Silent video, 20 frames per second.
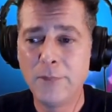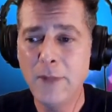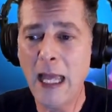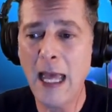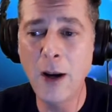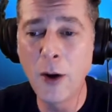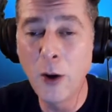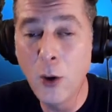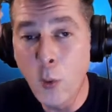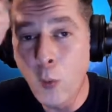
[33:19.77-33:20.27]

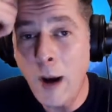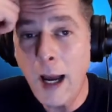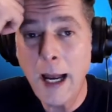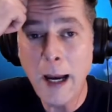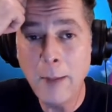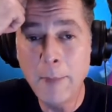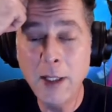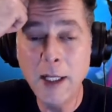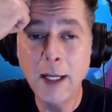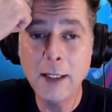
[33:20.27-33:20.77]
I don't know why. I
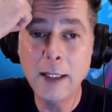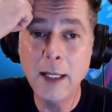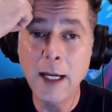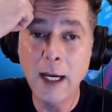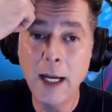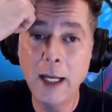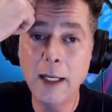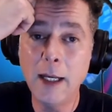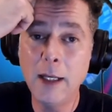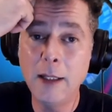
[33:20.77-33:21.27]
mean,
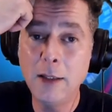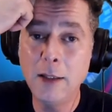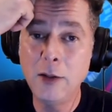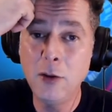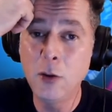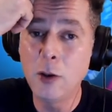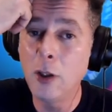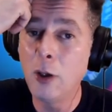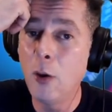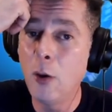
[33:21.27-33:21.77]
you
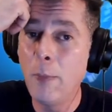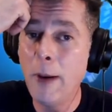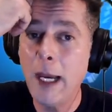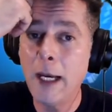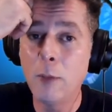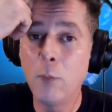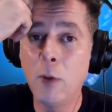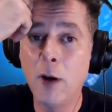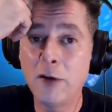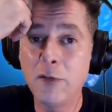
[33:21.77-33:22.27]
can go back
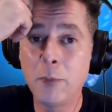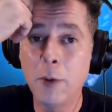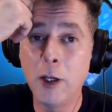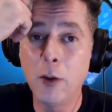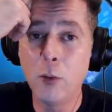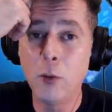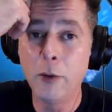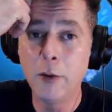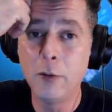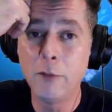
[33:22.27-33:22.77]
and watch my
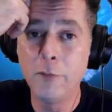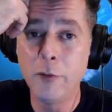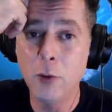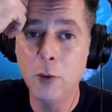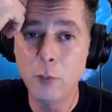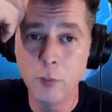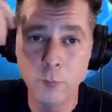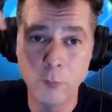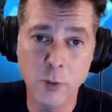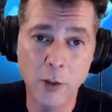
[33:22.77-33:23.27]
old interview
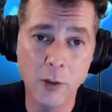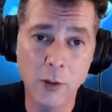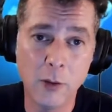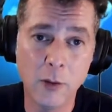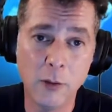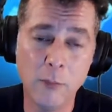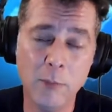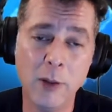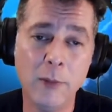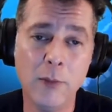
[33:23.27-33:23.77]

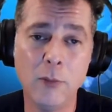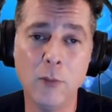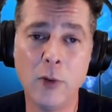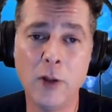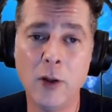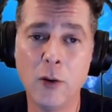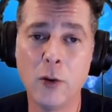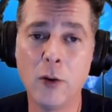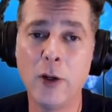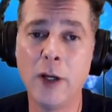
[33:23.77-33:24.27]
when
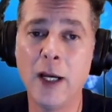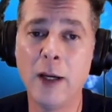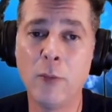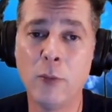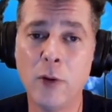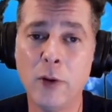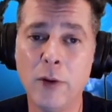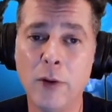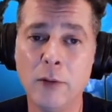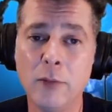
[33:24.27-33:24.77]
her and I
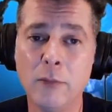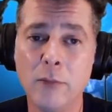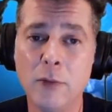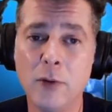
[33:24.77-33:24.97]
were on